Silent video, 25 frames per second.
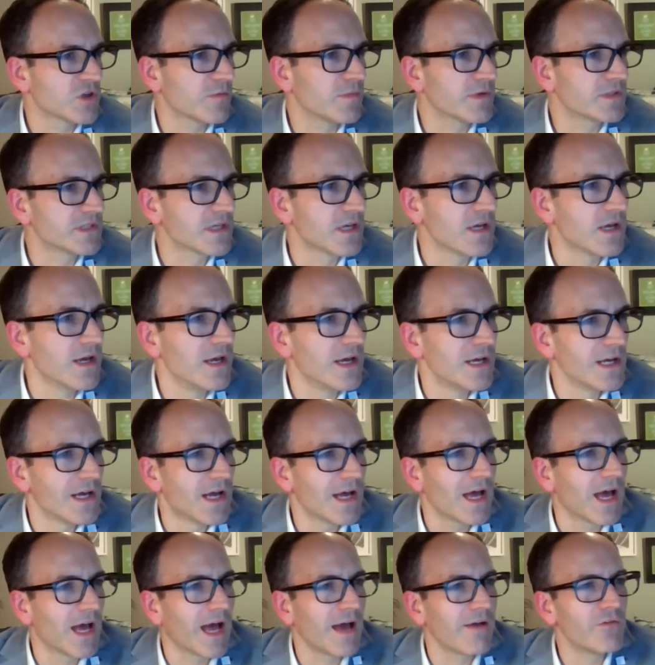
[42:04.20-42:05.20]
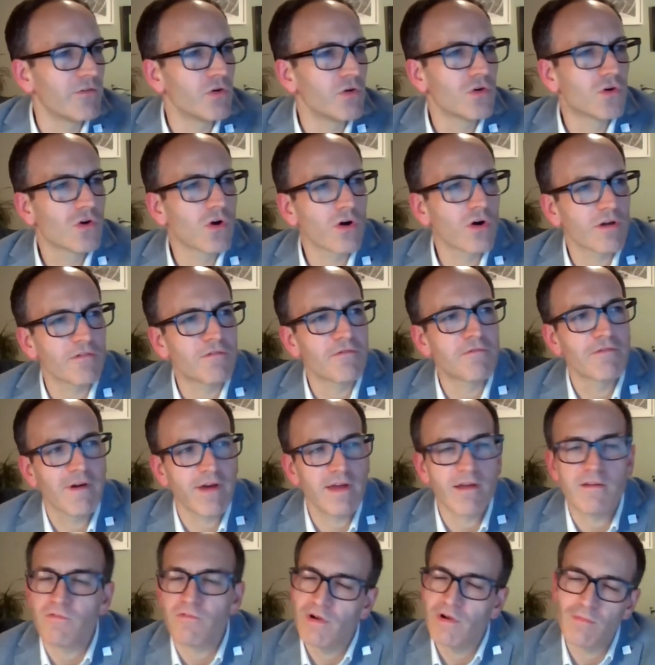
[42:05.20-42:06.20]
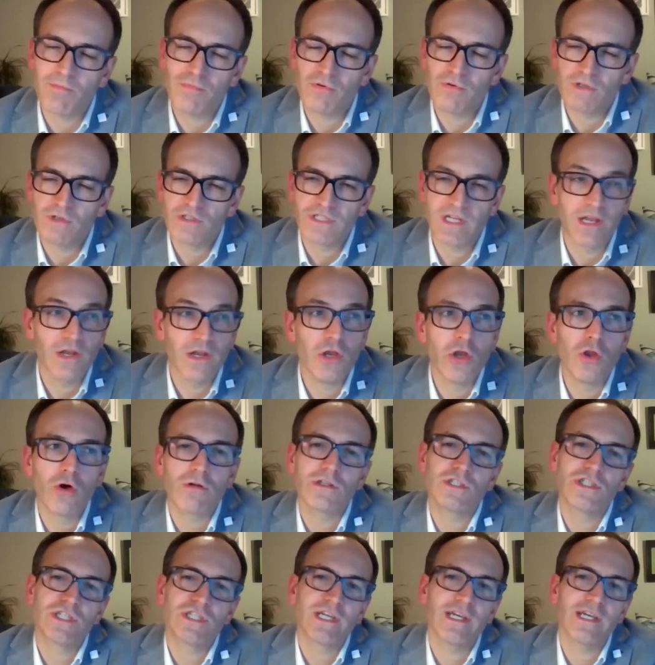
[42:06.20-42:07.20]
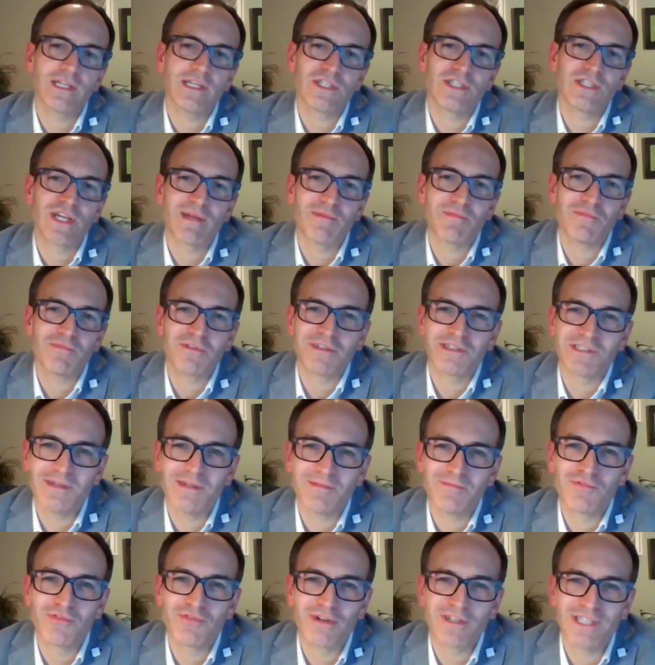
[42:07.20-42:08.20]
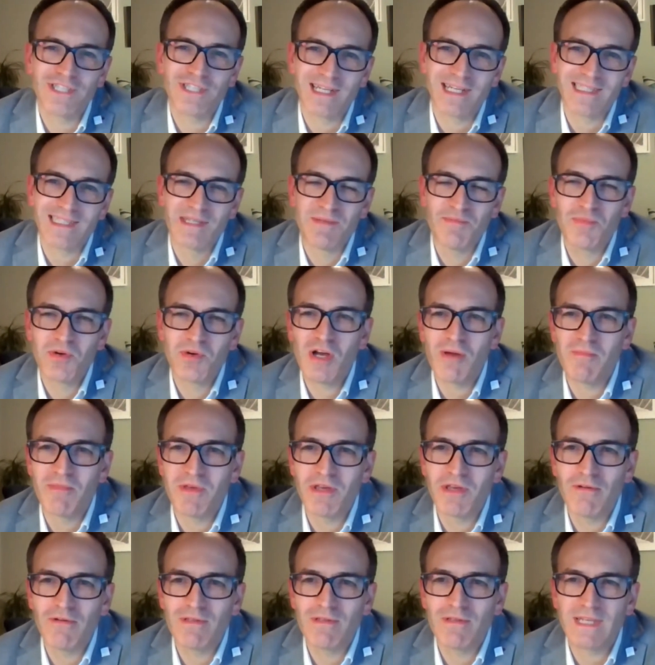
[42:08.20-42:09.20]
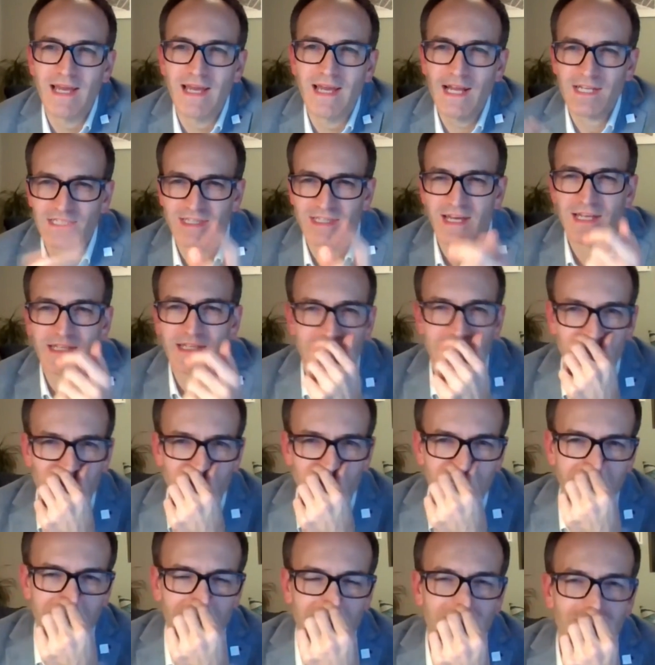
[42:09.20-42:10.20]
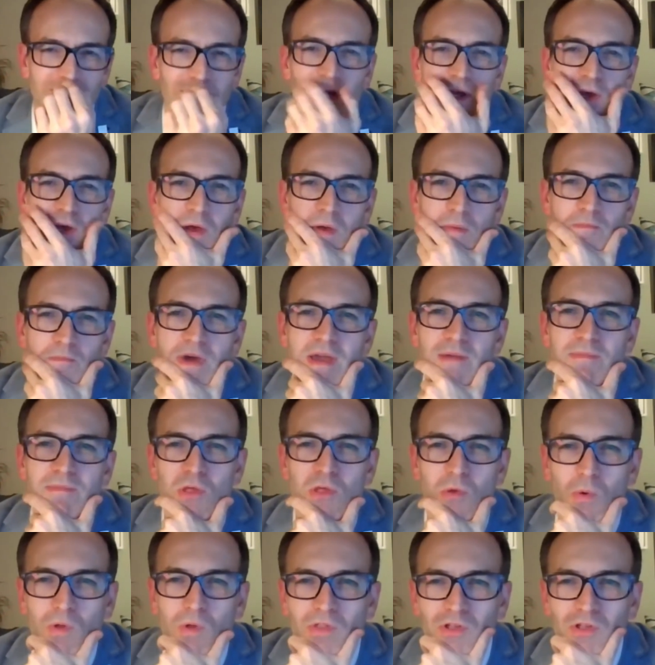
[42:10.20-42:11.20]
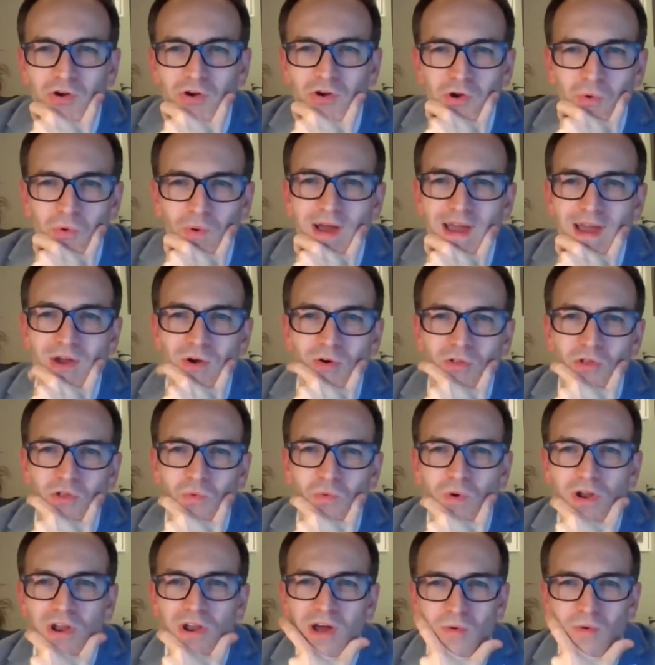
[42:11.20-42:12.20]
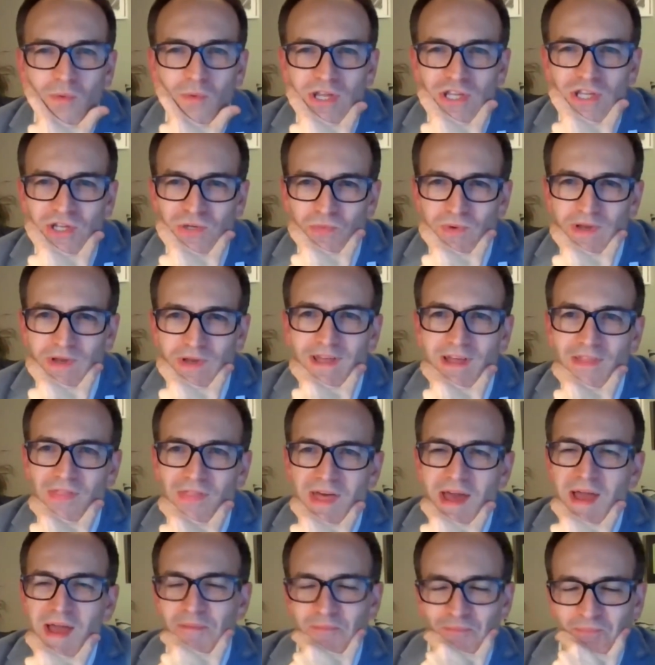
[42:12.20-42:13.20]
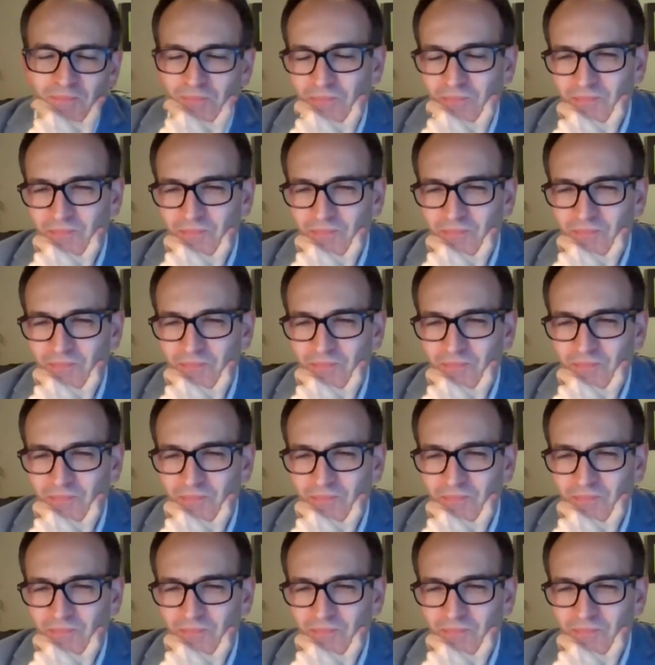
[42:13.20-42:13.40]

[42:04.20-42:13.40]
Thomas? Have you got a favourite project, a non-GHA project in Birmingham? You would say, actually, that's a really, maybe the one that got away, or the one I wish we'd done that.